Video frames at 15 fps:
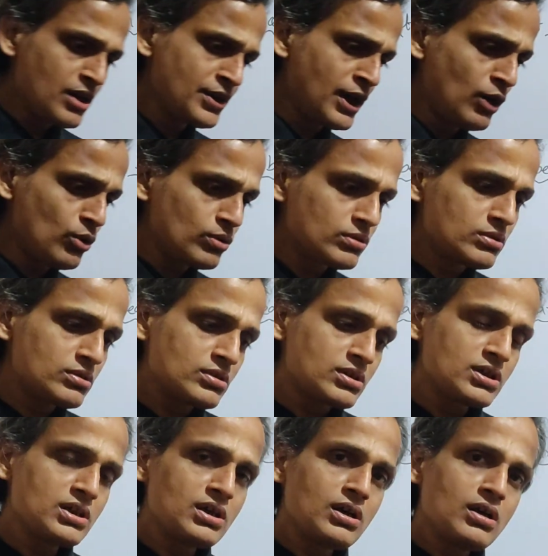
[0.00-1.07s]
Now,
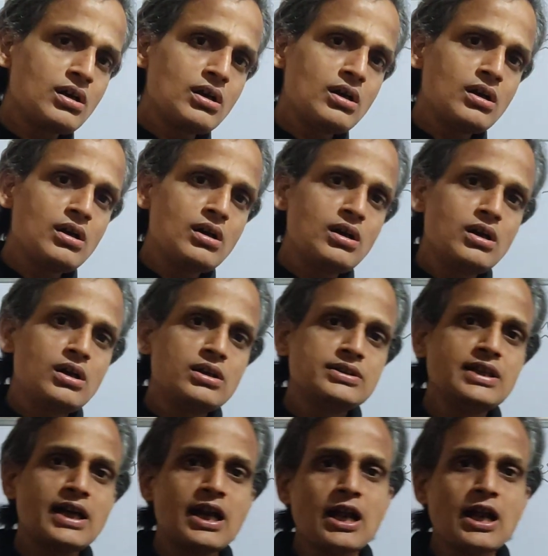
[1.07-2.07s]
there